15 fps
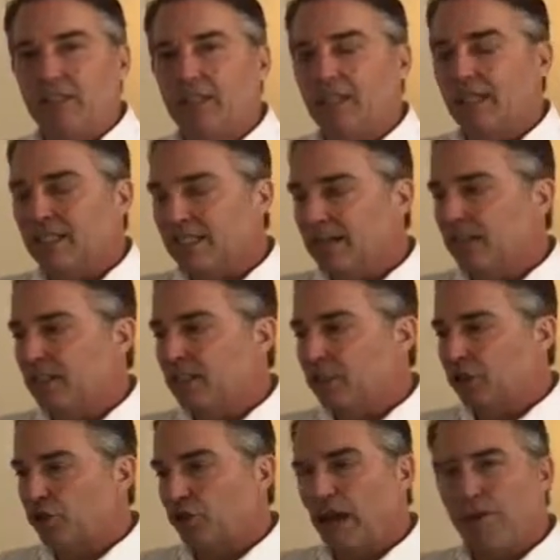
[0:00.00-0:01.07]
It's something to
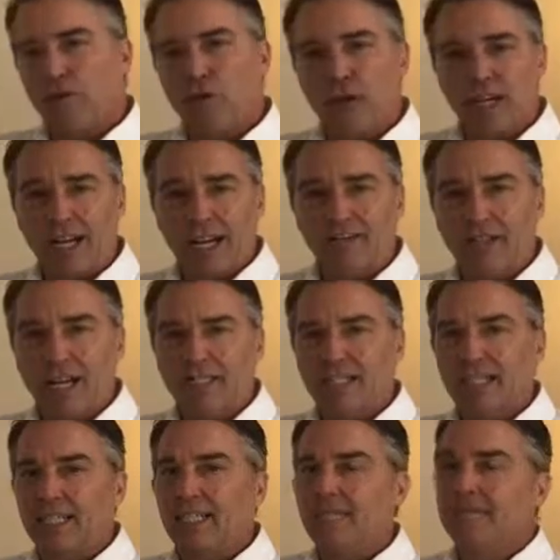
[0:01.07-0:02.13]
strive for, kind of like
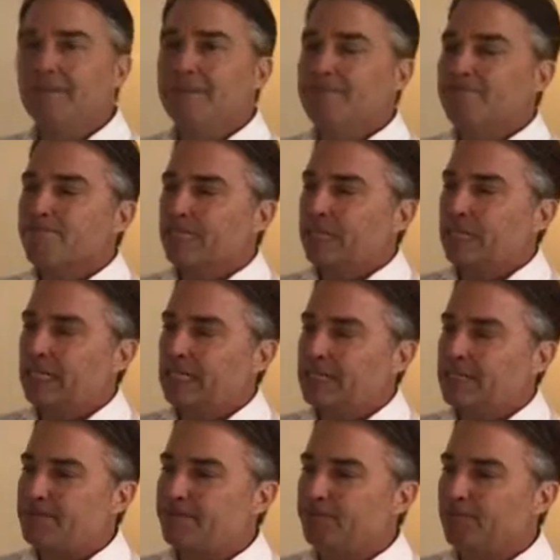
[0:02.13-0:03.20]

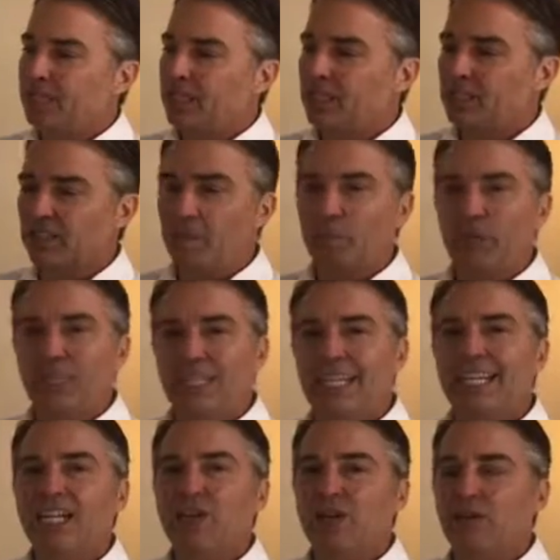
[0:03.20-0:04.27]
there's a
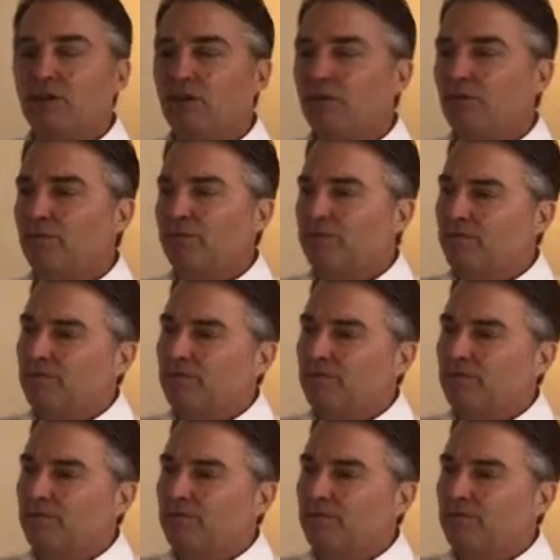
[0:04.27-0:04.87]
political